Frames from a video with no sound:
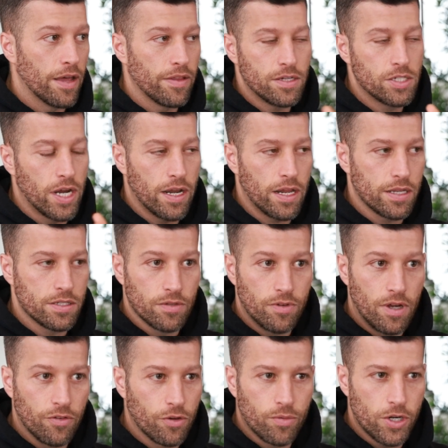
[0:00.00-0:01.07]
I think China gets
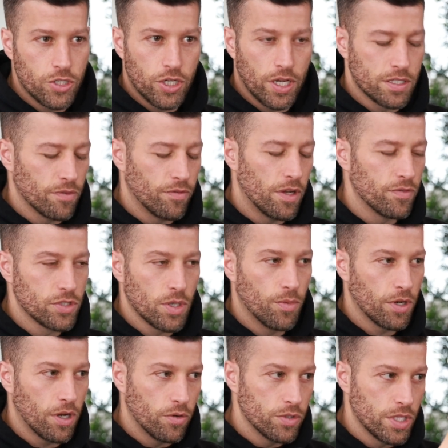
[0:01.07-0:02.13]
involved or Russia gets involved.
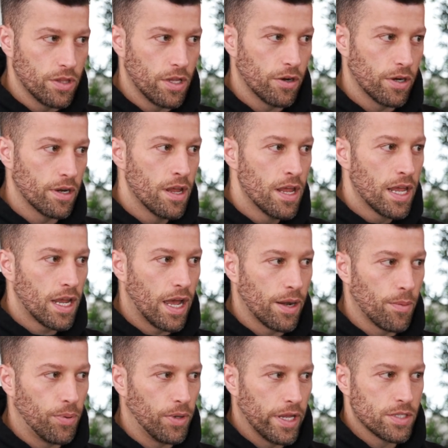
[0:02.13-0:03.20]
Someone goes in there and kind
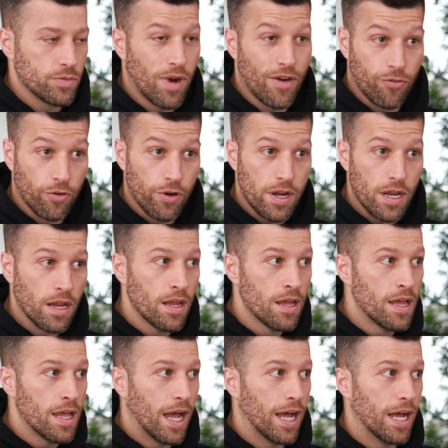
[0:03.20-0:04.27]
of plays referee.
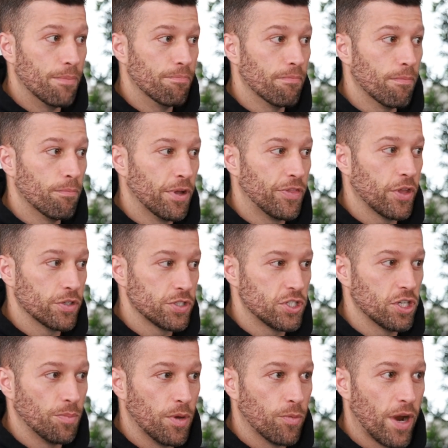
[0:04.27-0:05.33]
But they'll
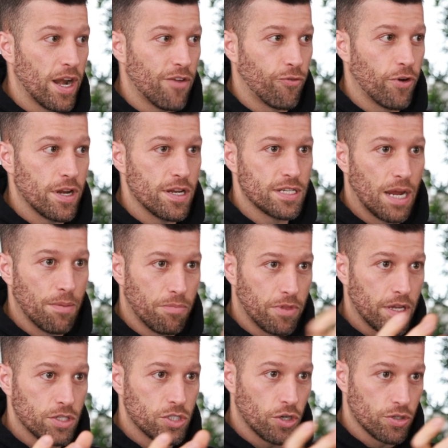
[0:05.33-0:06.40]
still be ready for any time
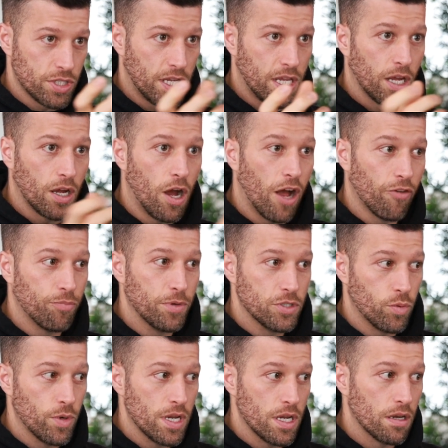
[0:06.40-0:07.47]
things start to kick off
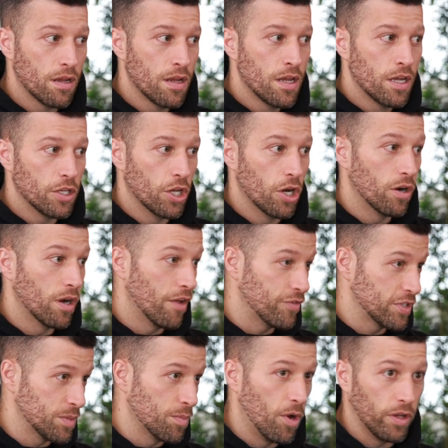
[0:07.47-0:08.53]
between, you know, if
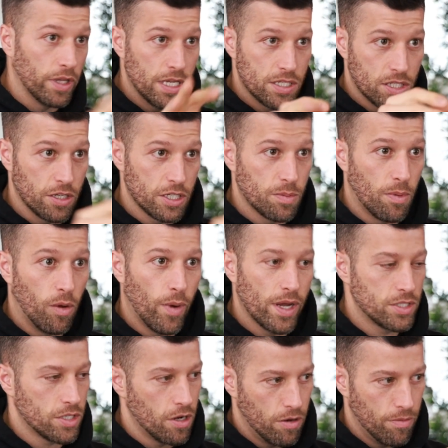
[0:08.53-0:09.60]
a small East and a small
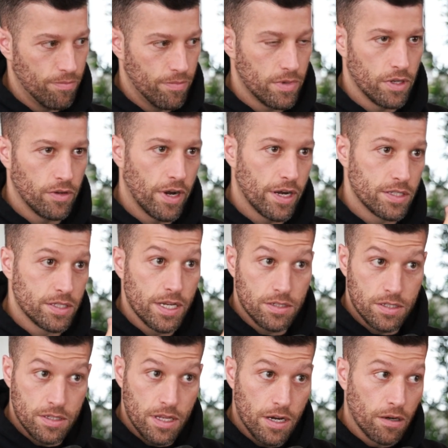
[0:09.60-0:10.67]
West go, the United
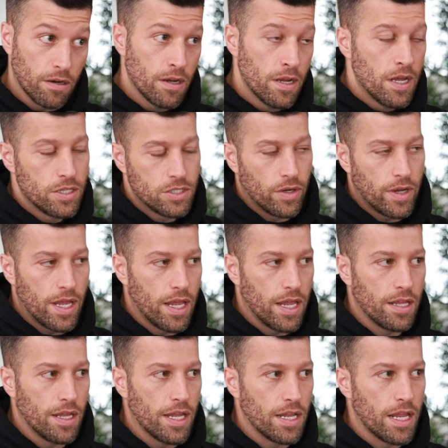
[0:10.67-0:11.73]
States is there. So
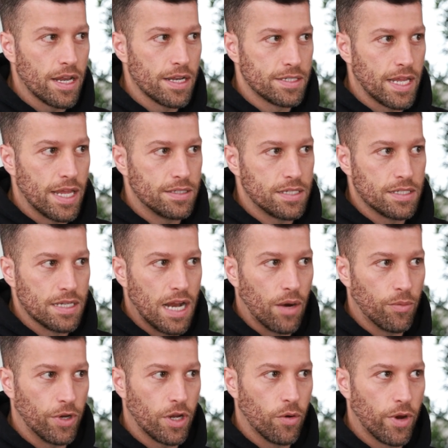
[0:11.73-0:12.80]
in a sense, it's
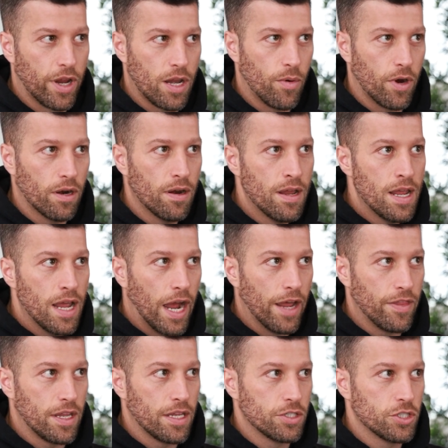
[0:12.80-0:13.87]
not really going anywhere. I
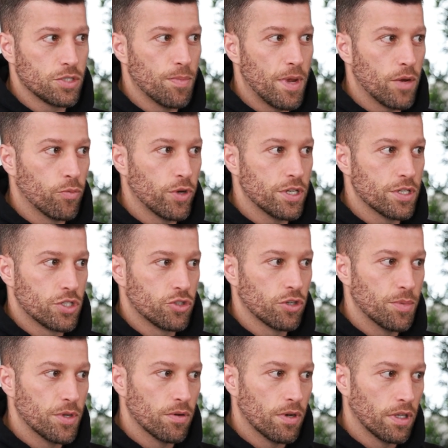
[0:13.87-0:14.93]
think it just may
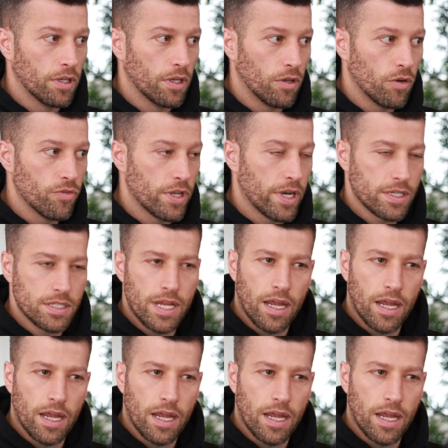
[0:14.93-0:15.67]
redistribute a little over the next